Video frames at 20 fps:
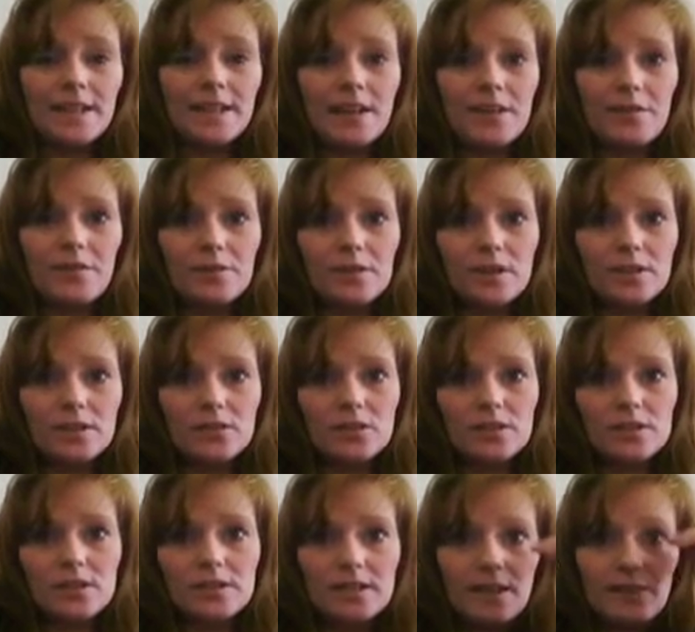today I thought I'd
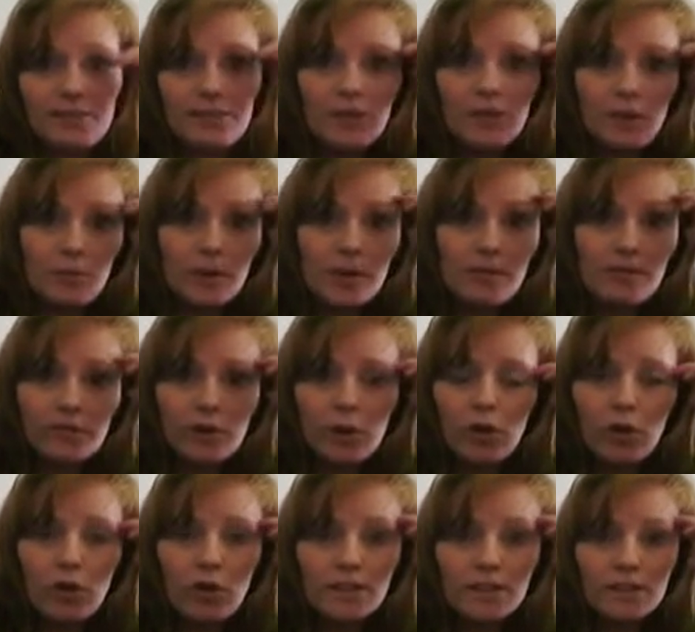just give you a wee
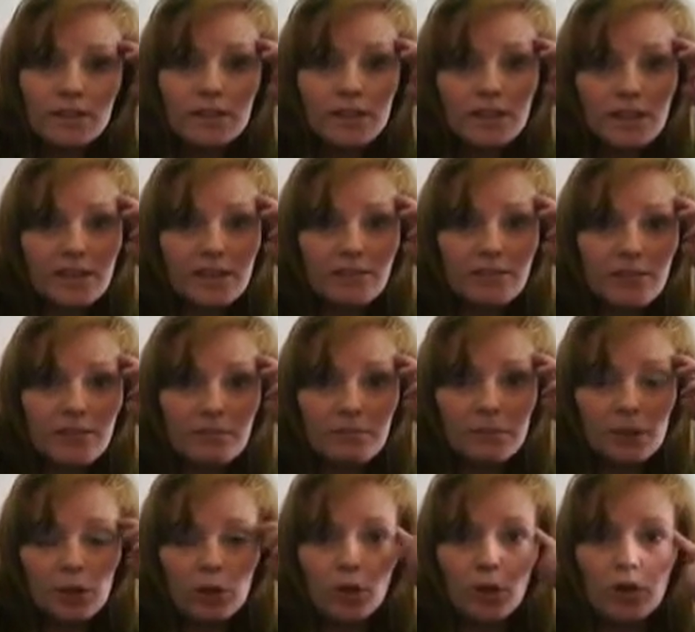vlog instead of a
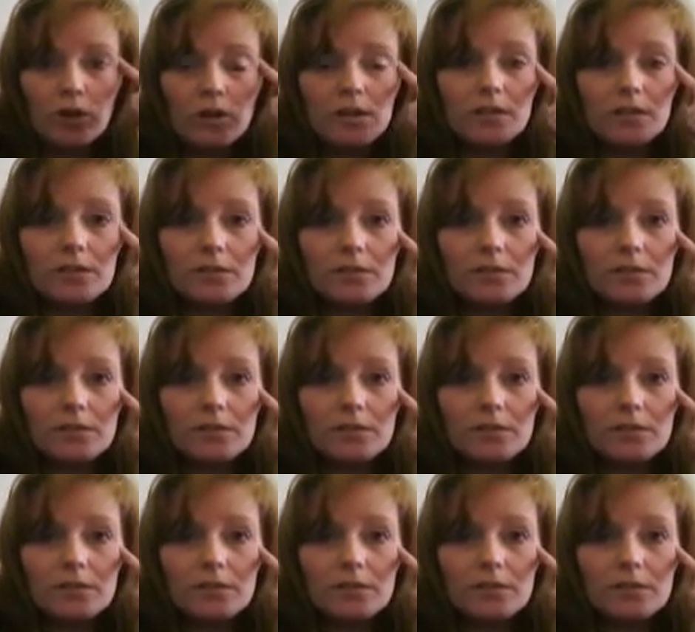vlog.